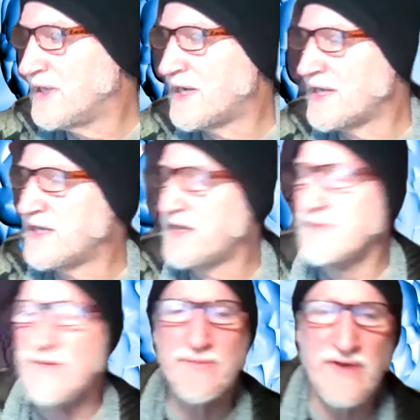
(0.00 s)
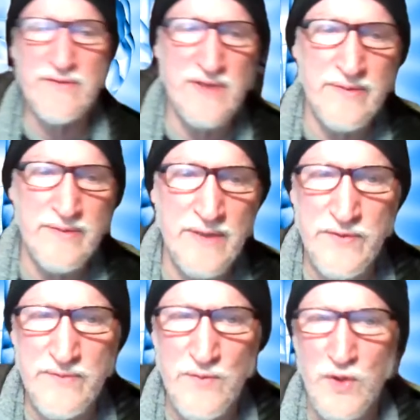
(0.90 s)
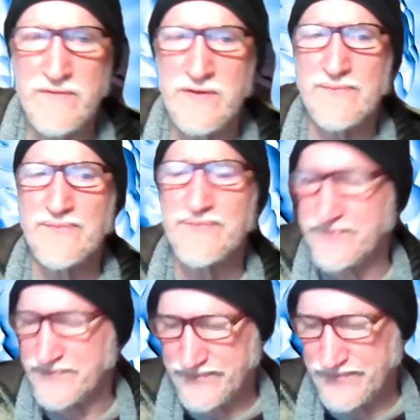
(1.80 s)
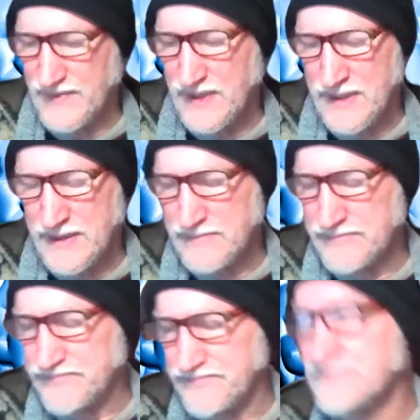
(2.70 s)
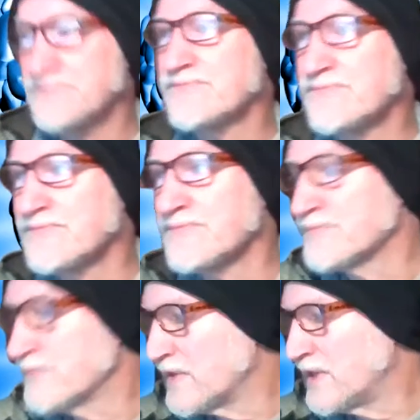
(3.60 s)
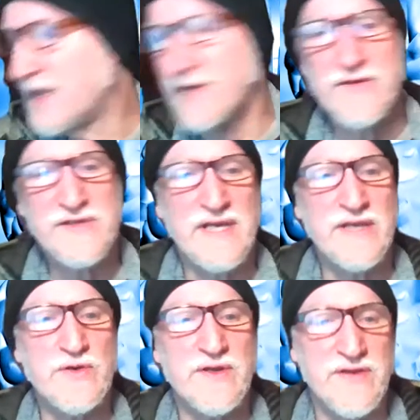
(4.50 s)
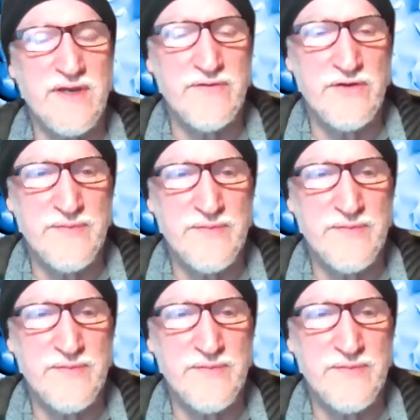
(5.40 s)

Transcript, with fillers: and I came up, I'm coming up with more of them. Um, if there's any you can think of that are